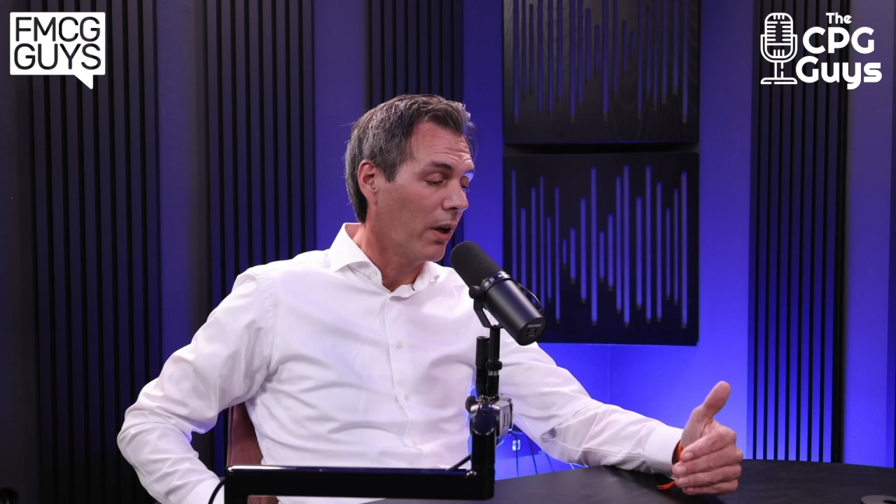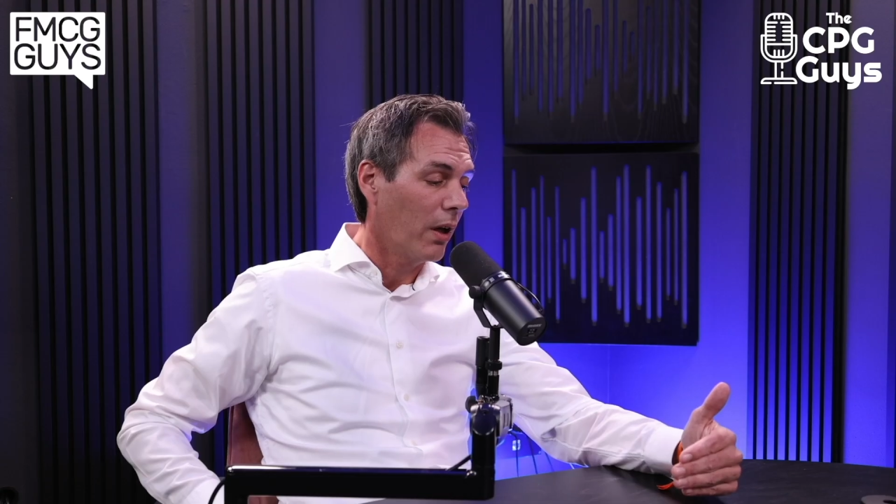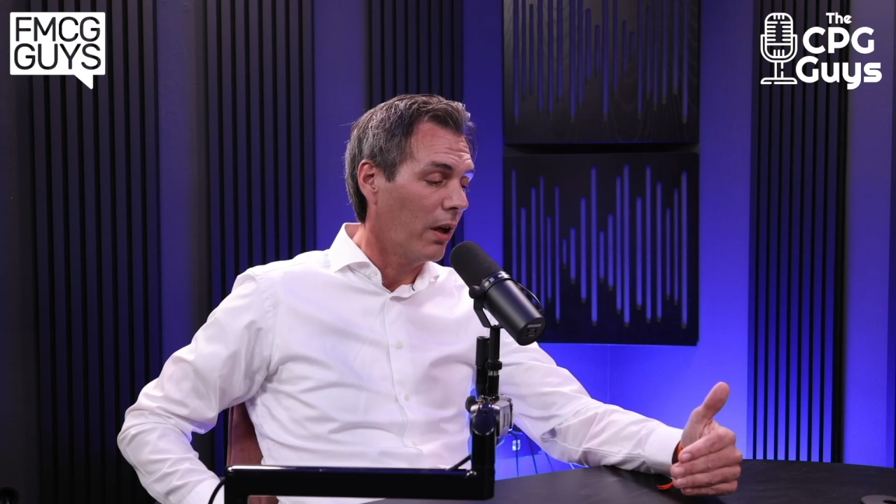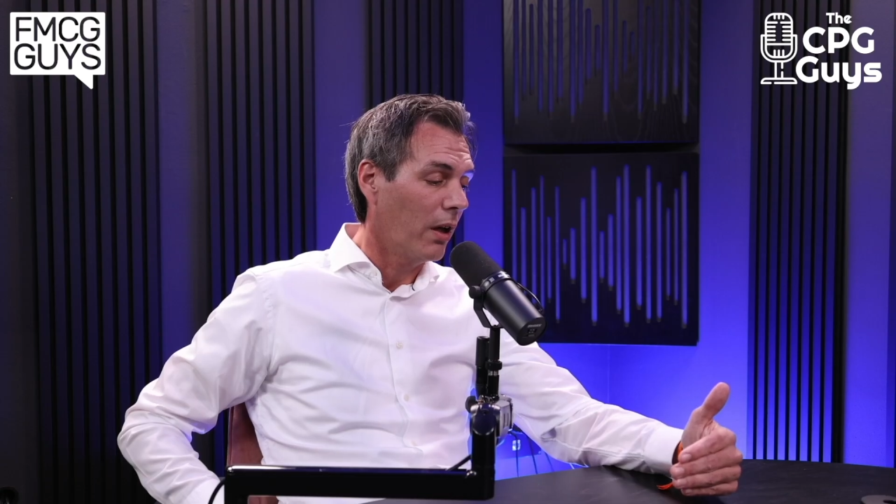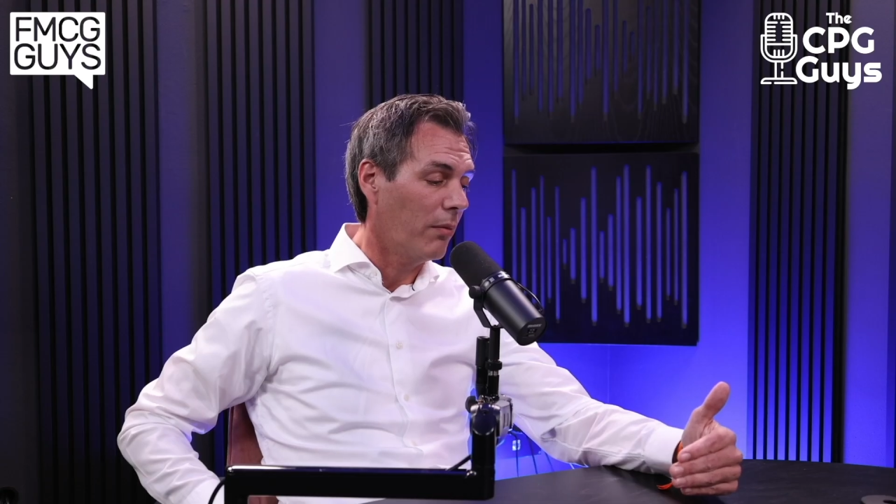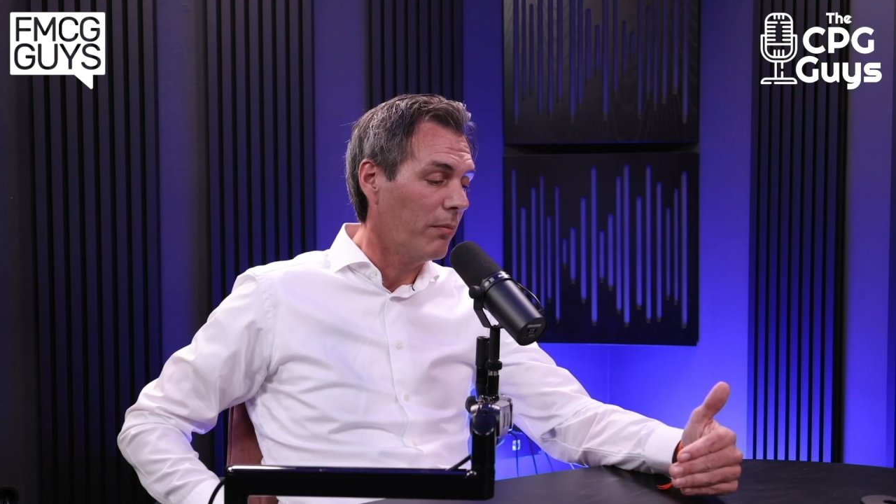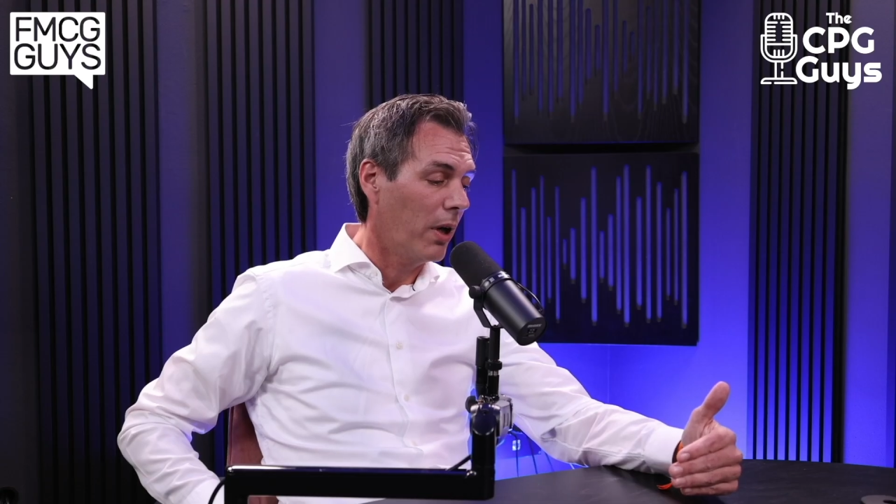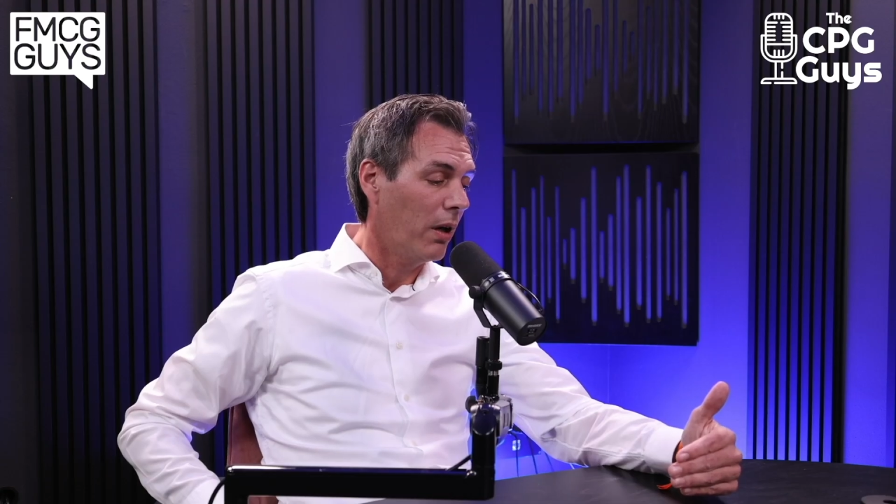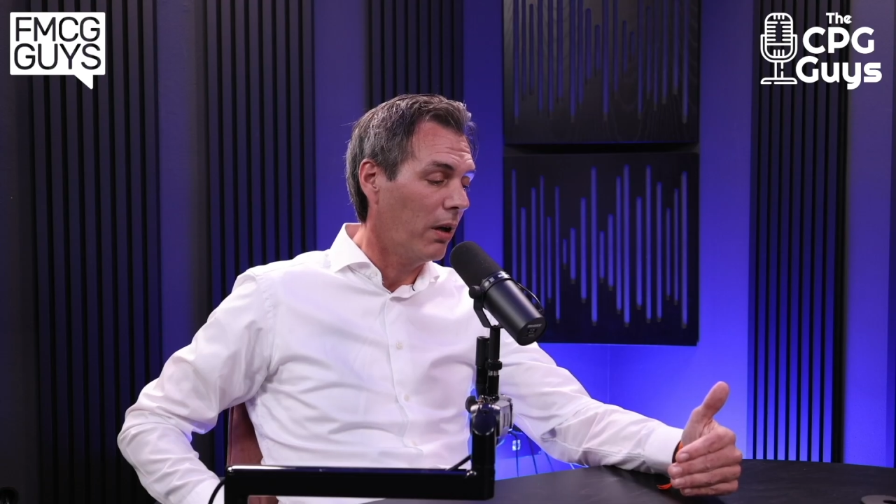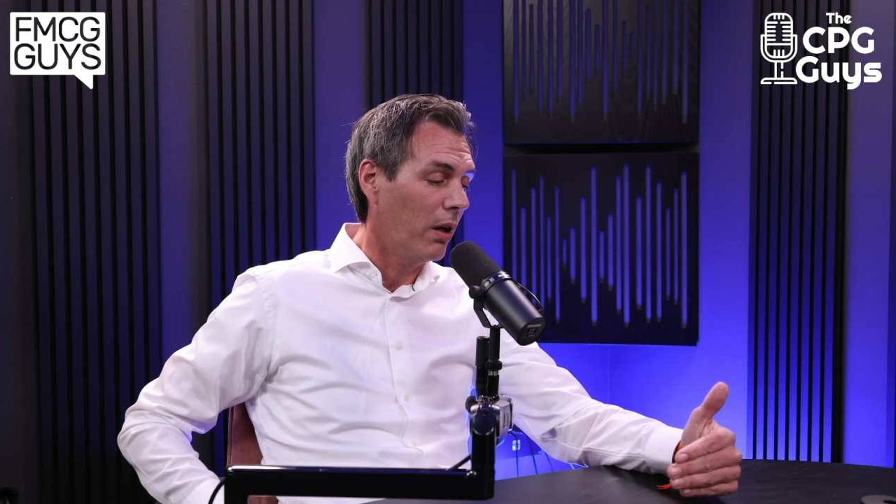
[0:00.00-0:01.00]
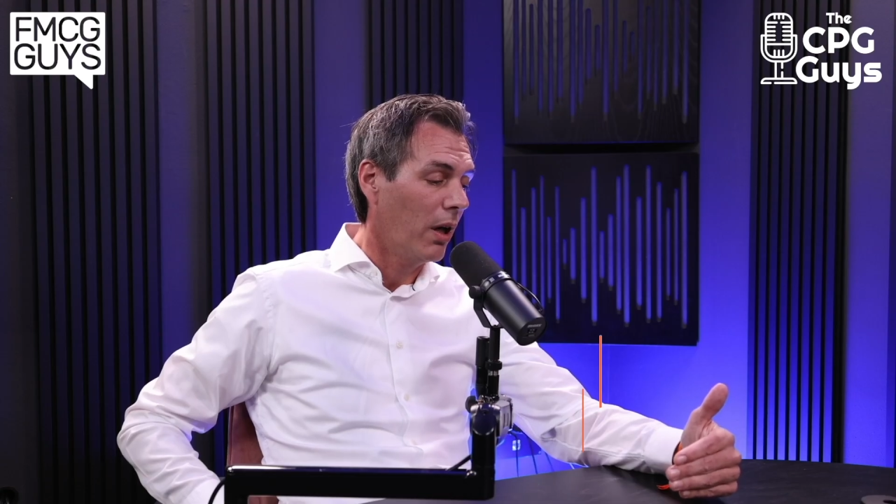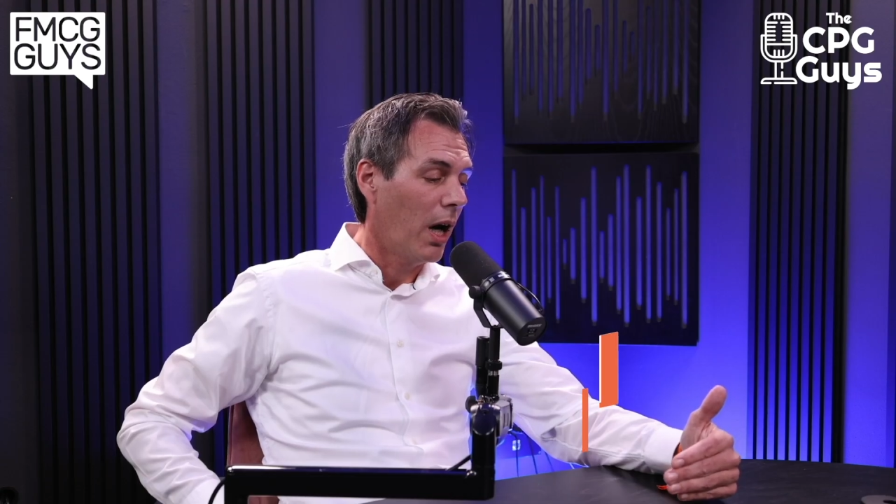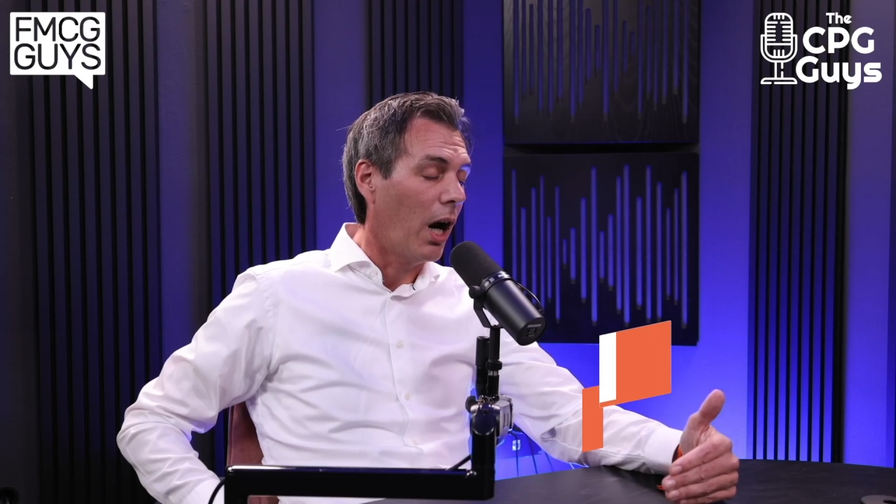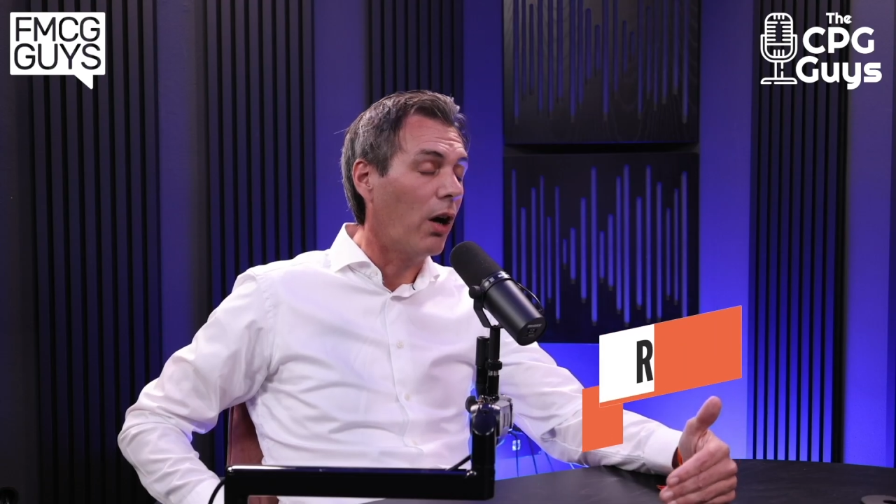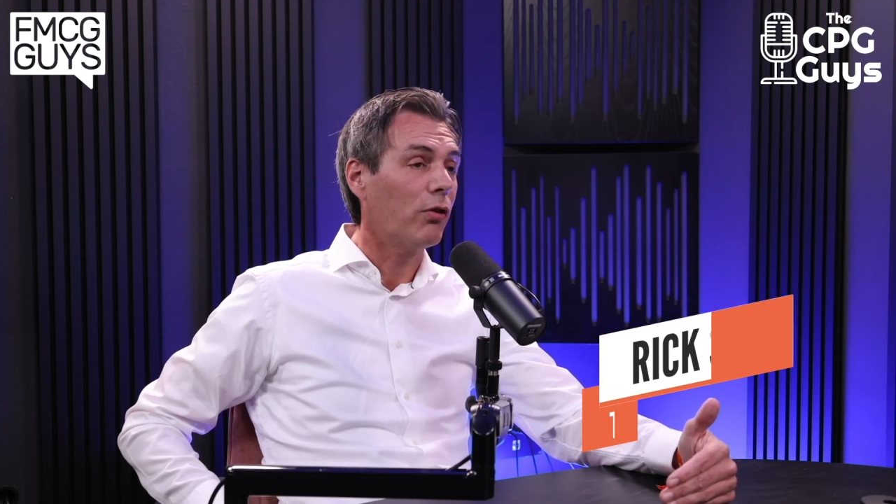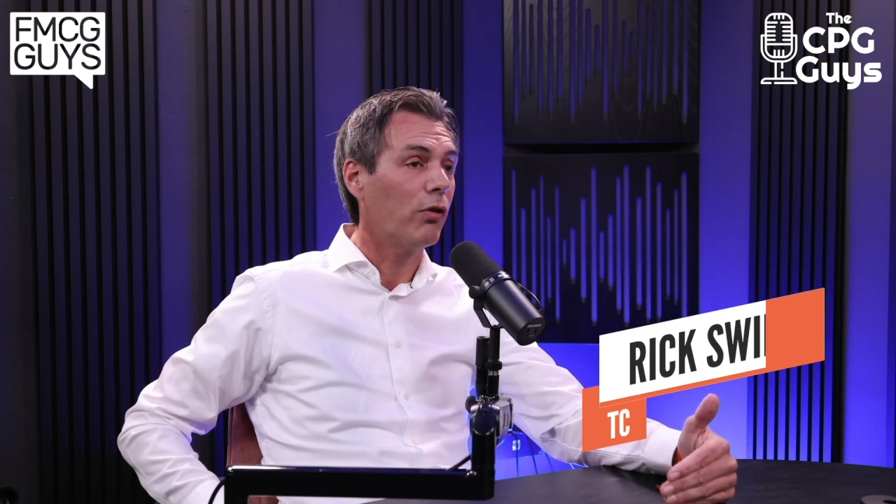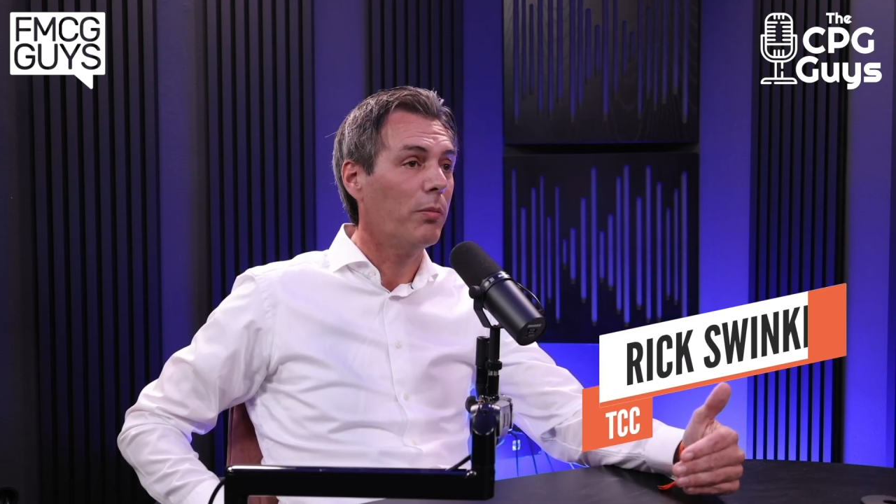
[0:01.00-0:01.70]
how to